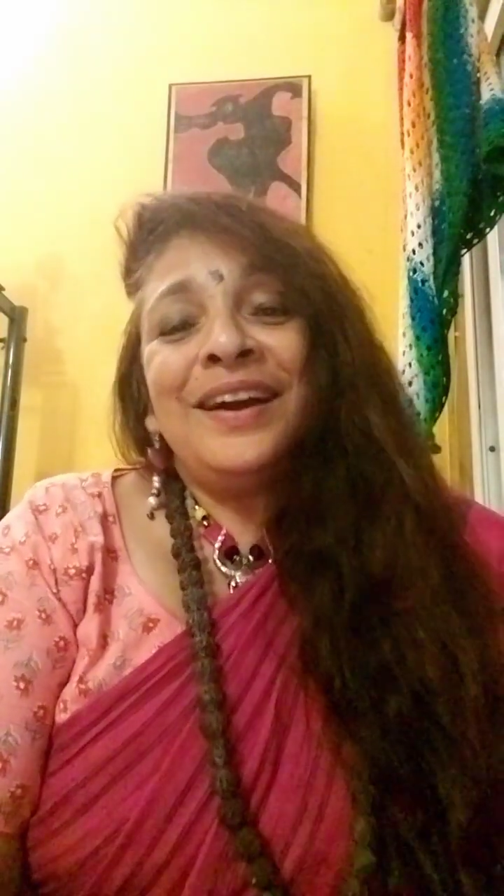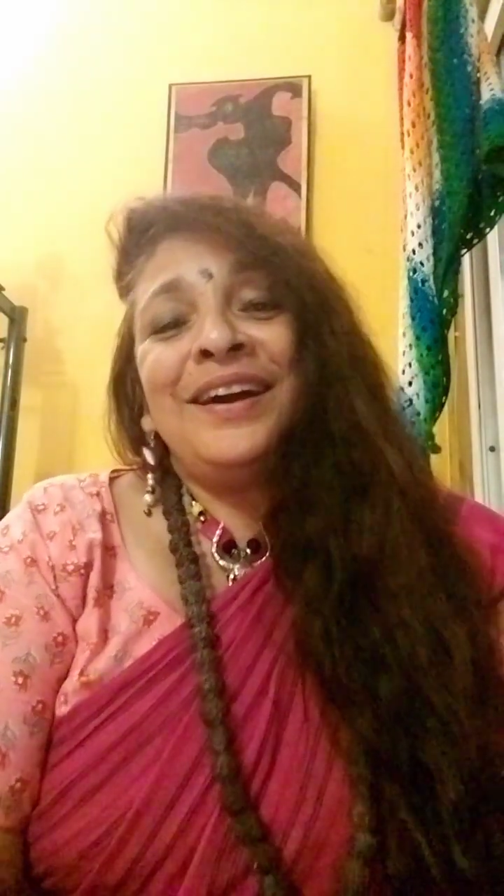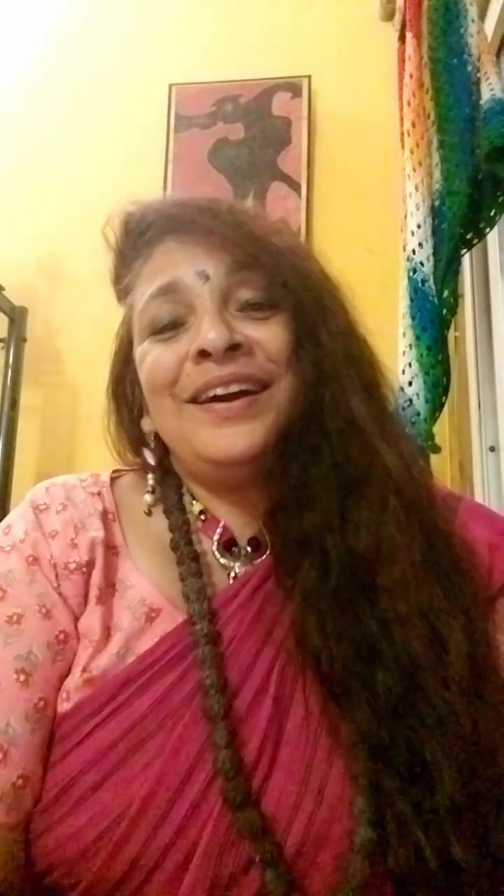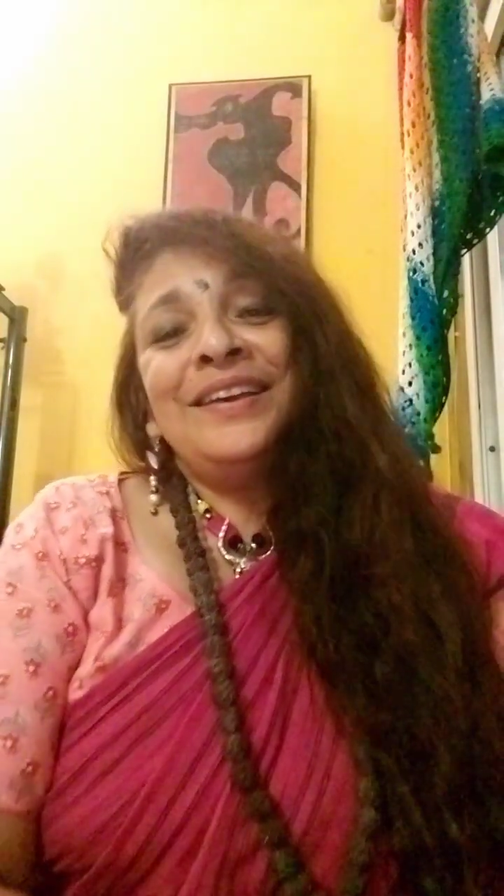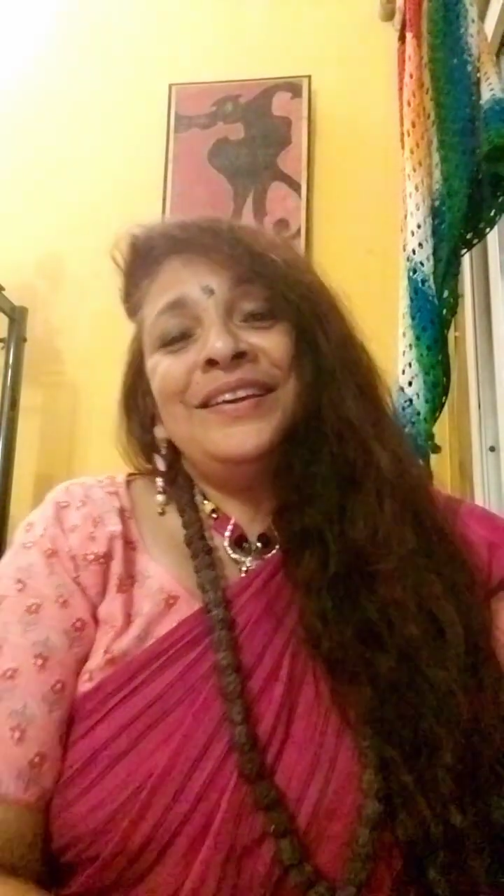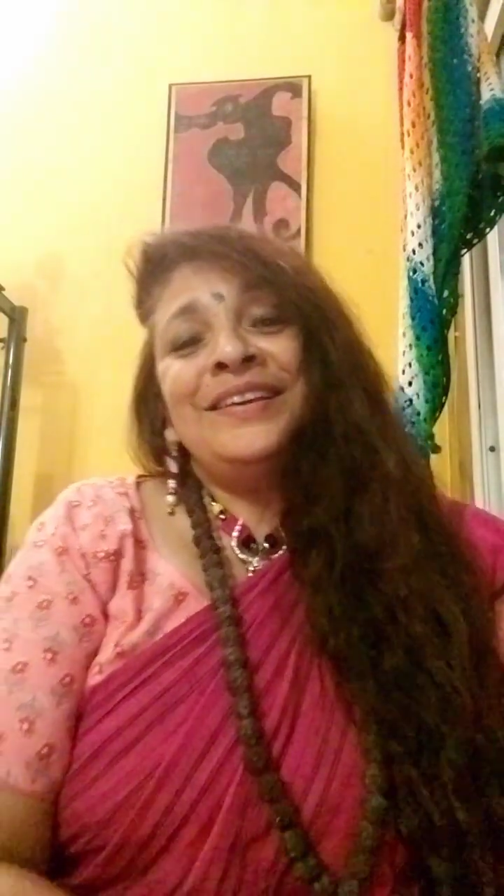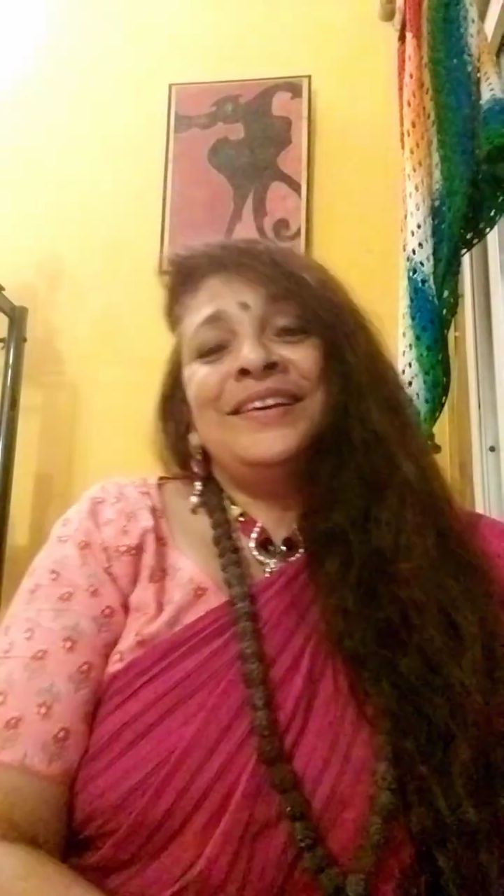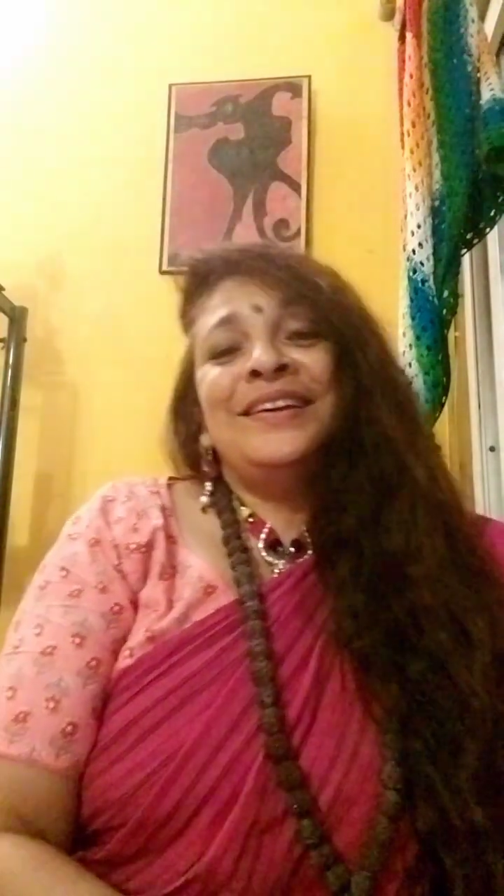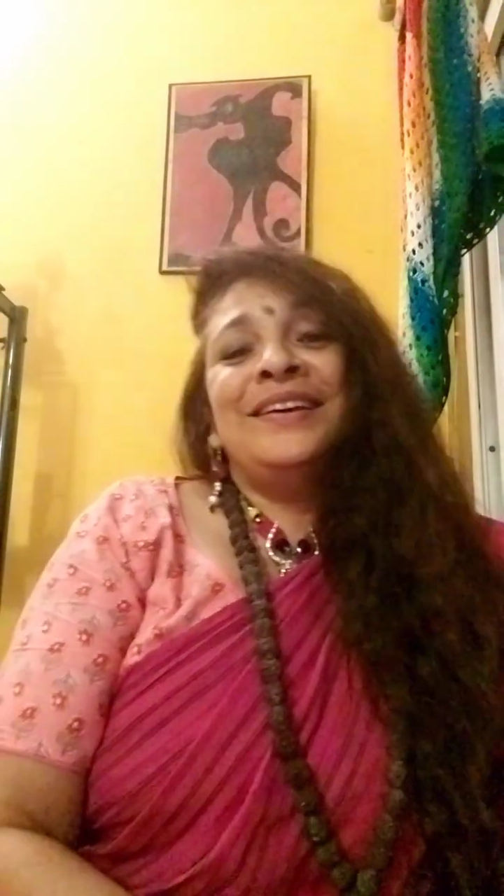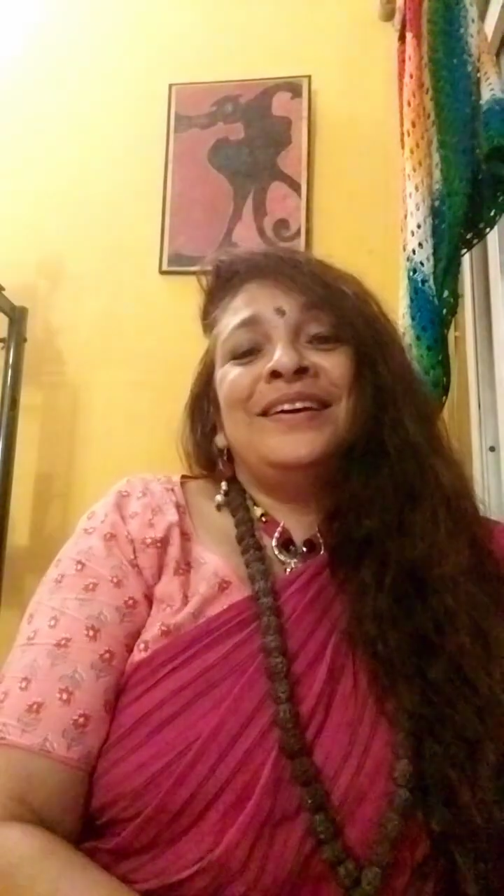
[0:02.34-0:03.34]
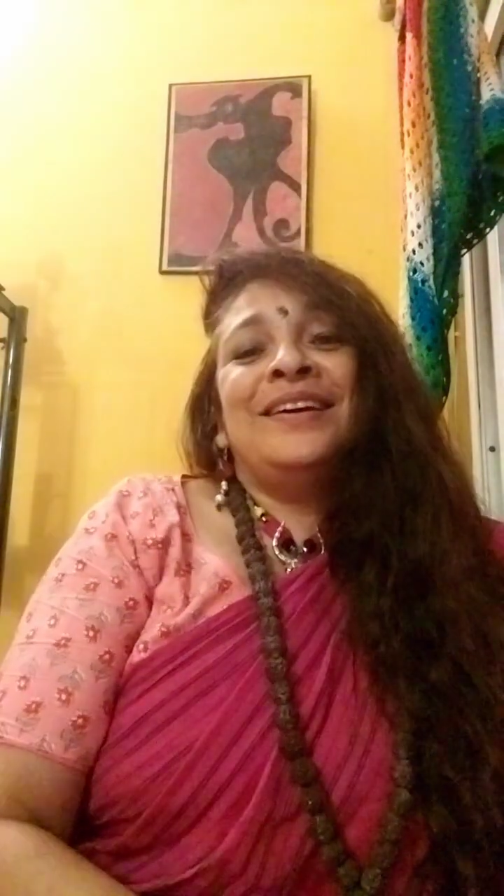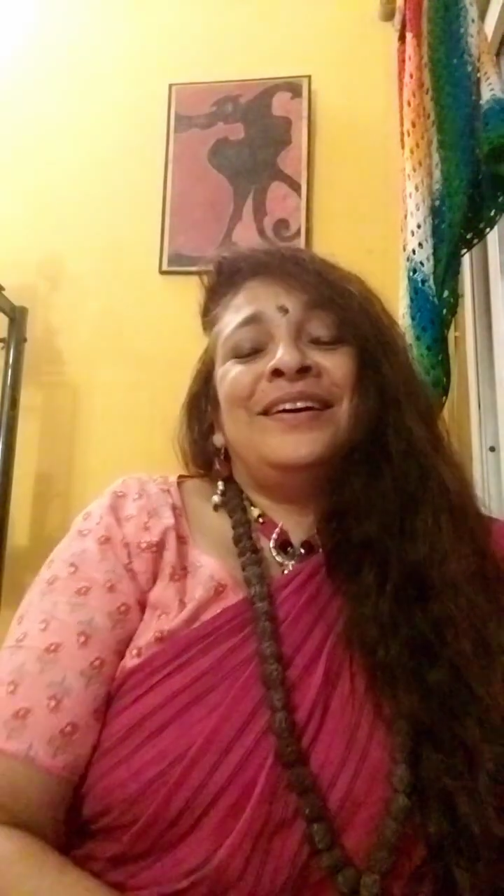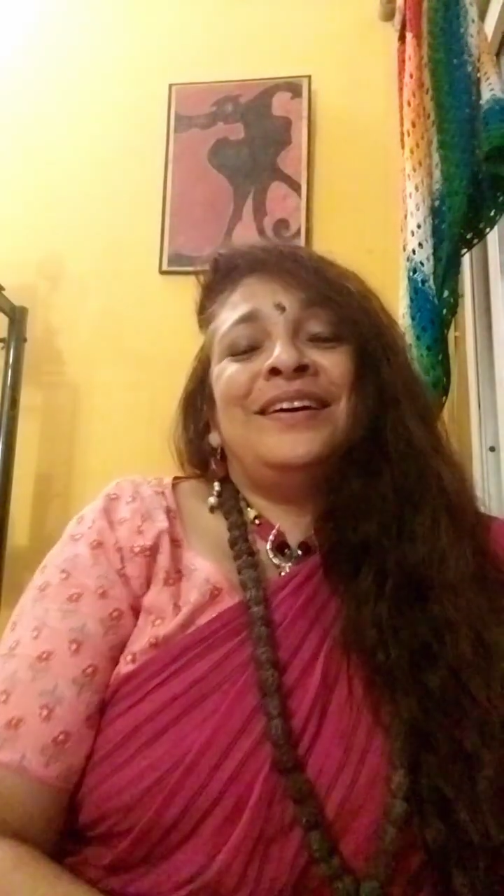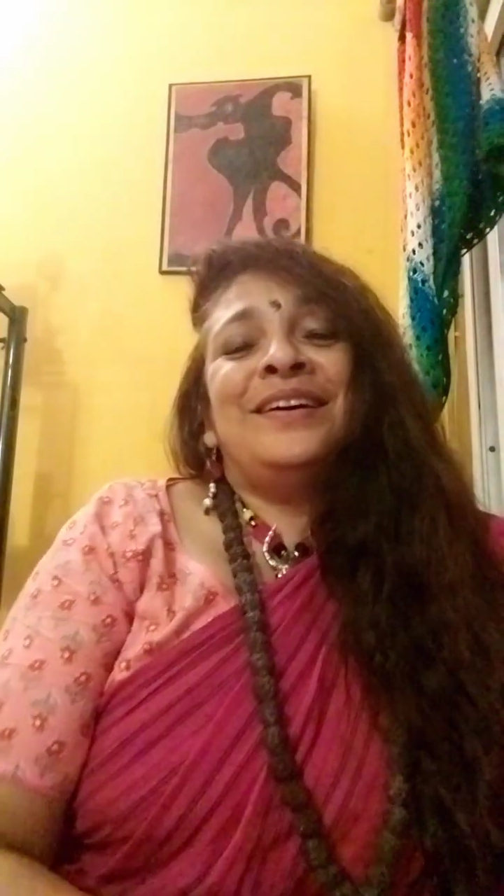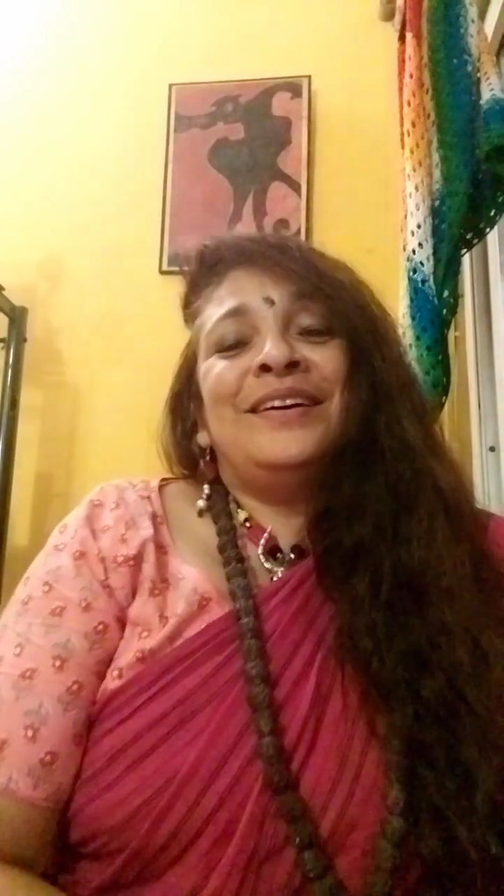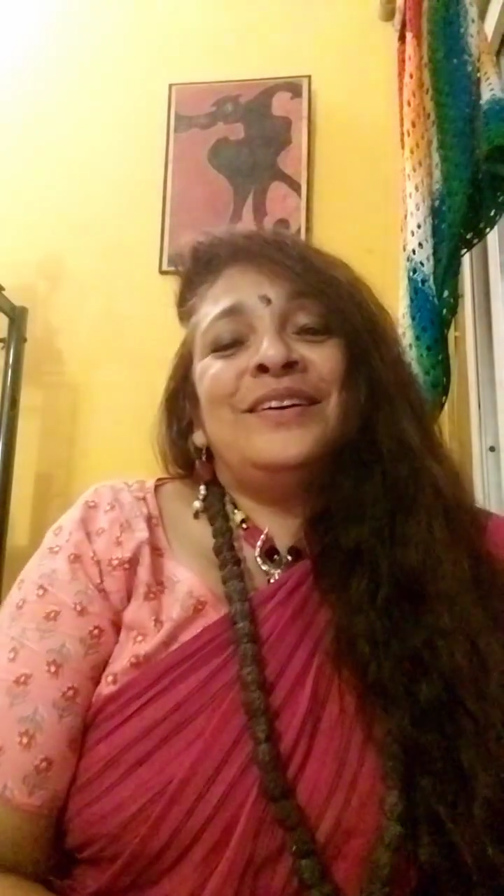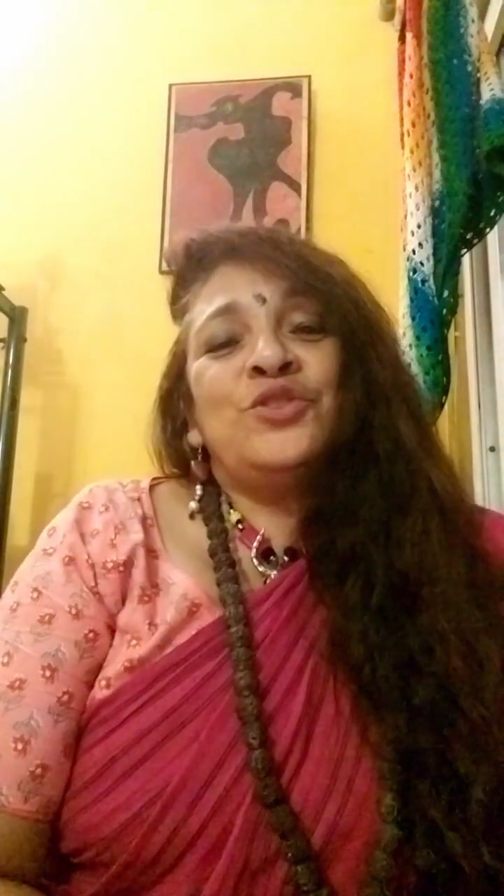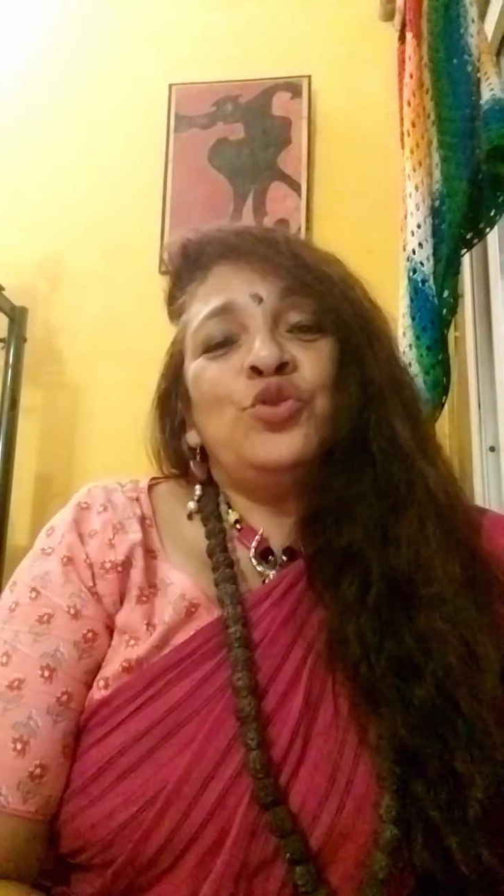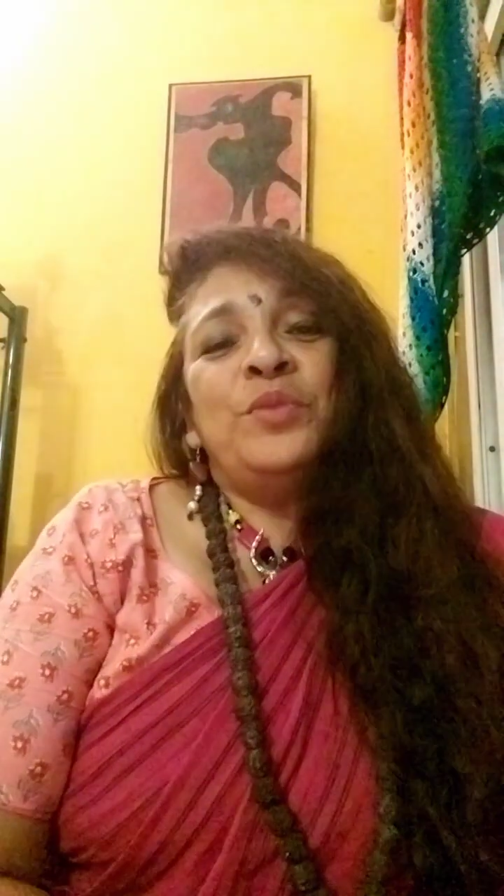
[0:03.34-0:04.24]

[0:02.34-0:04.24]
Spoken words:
Hi, so